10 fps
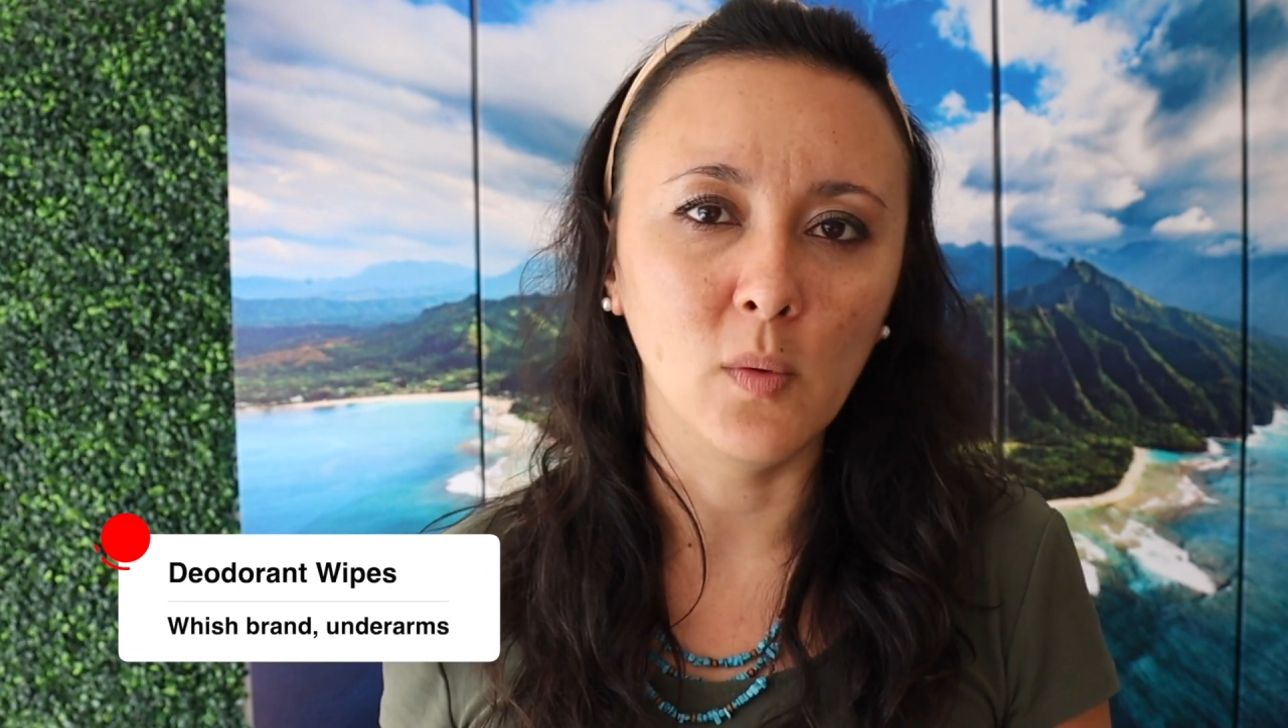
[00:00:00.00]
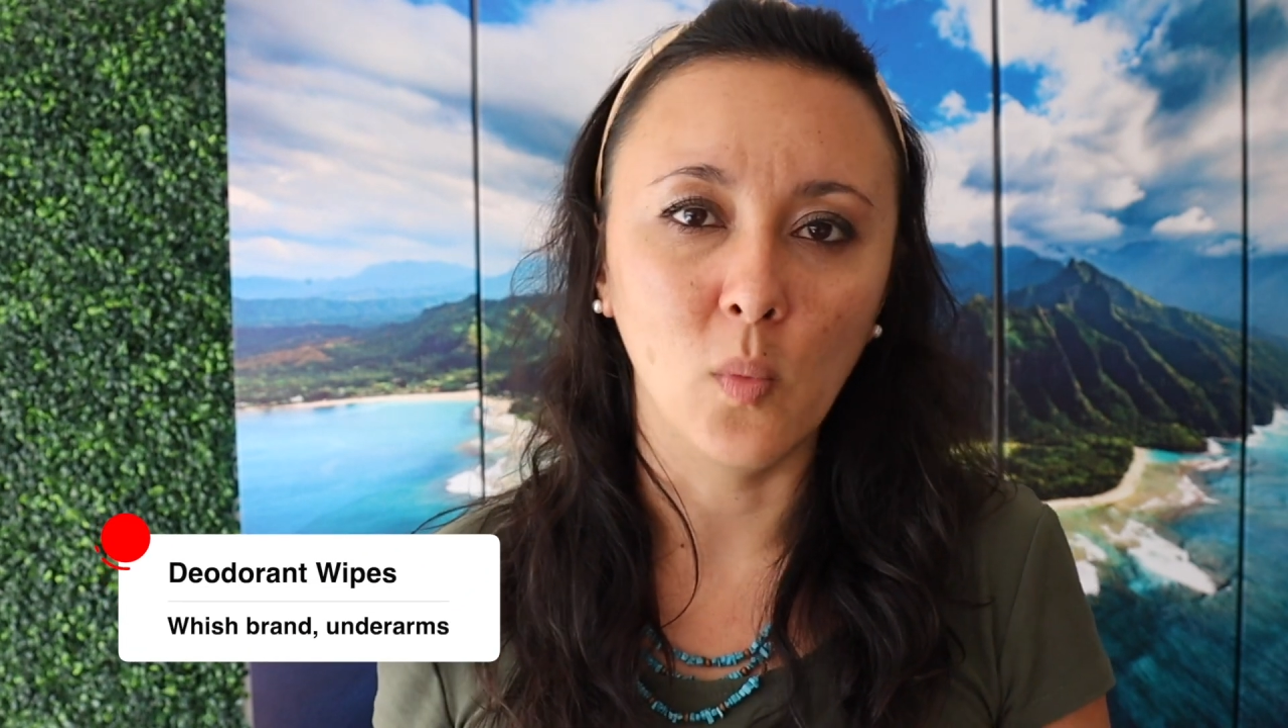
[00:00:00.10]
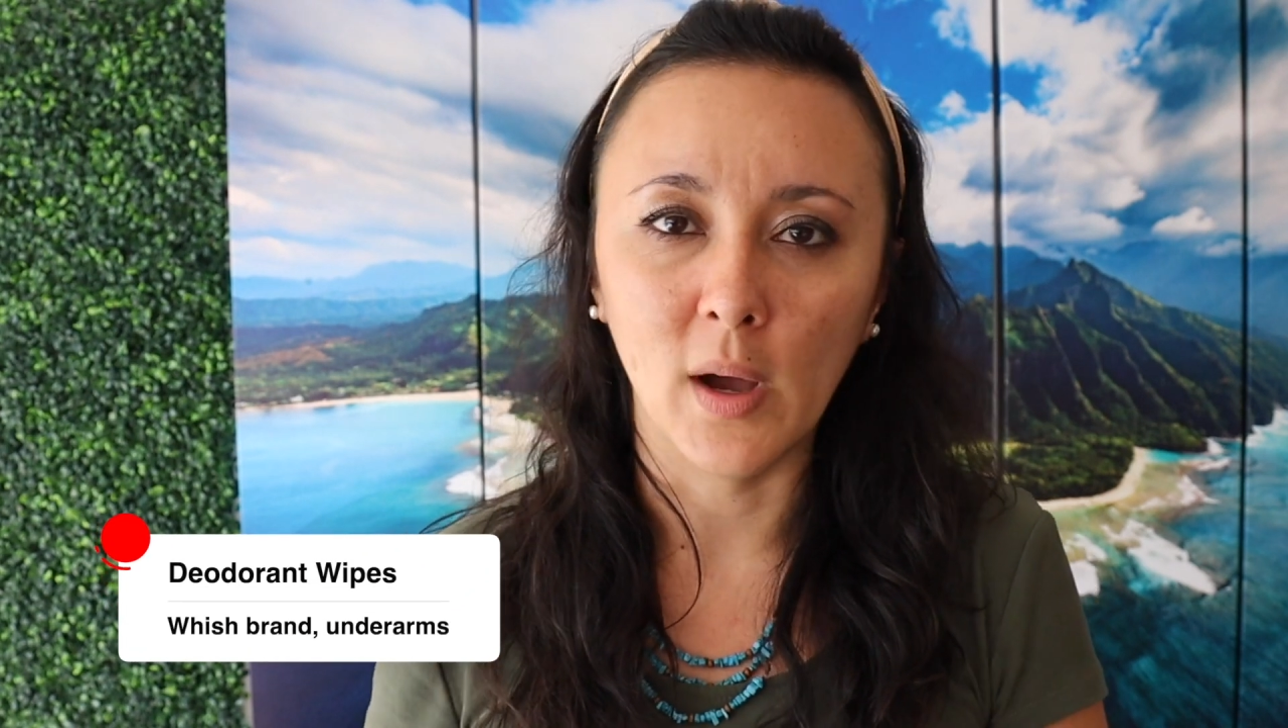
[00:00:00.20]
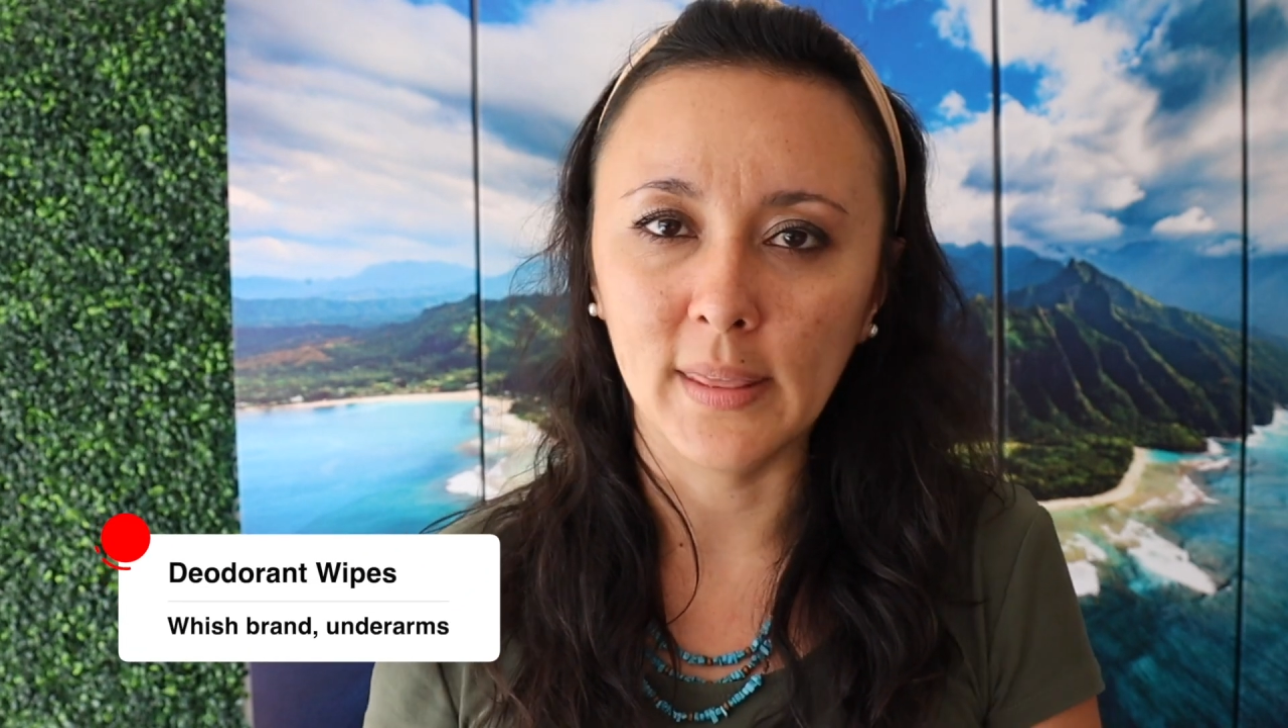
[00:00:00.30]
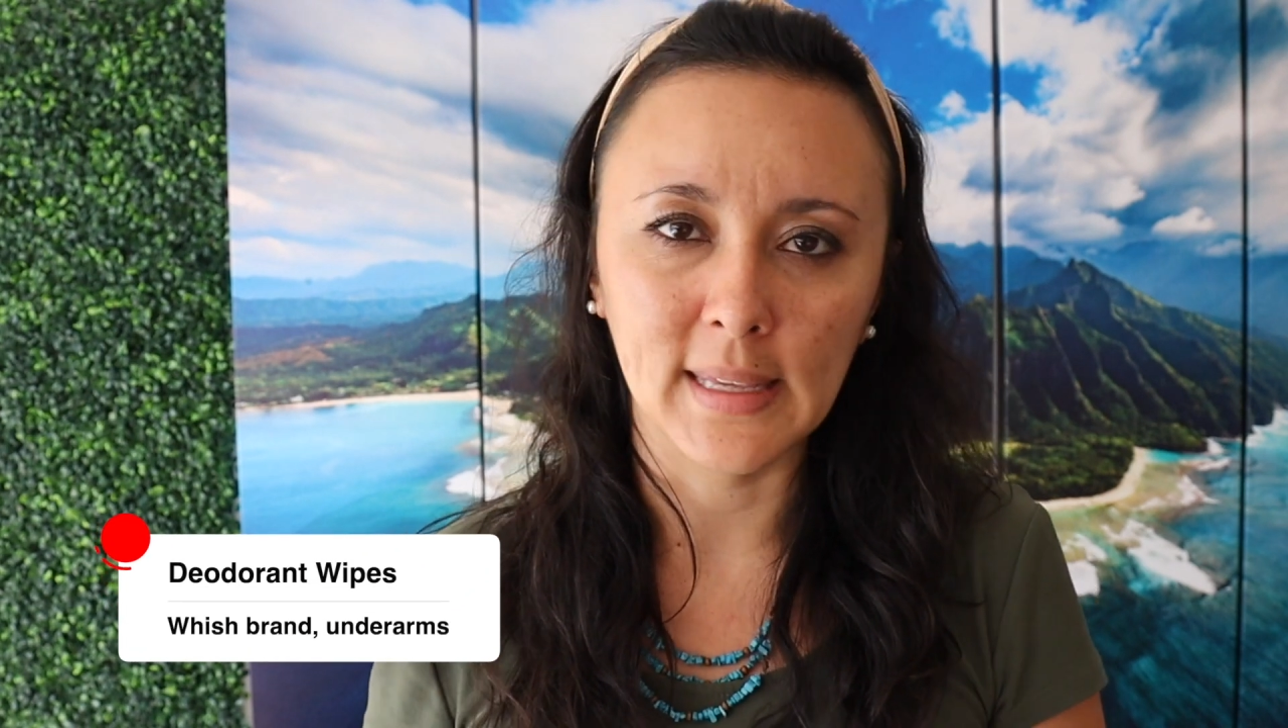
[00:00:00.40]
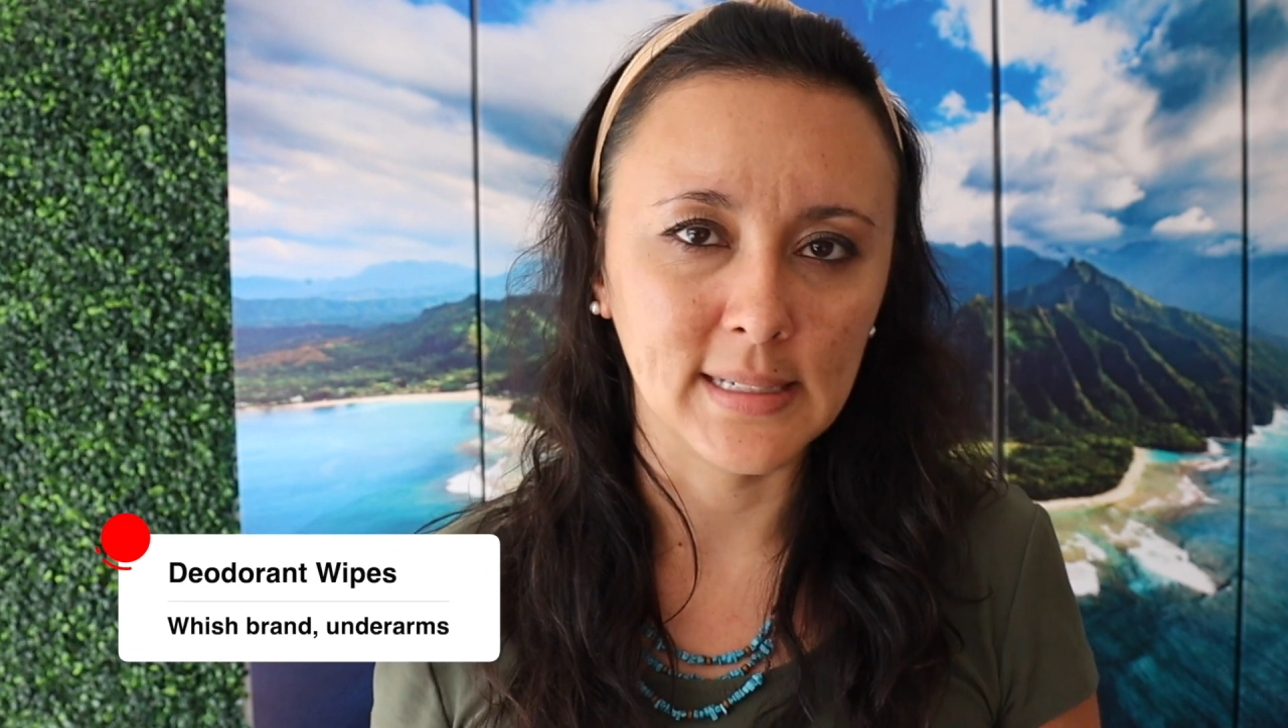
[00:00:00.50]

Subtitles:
one the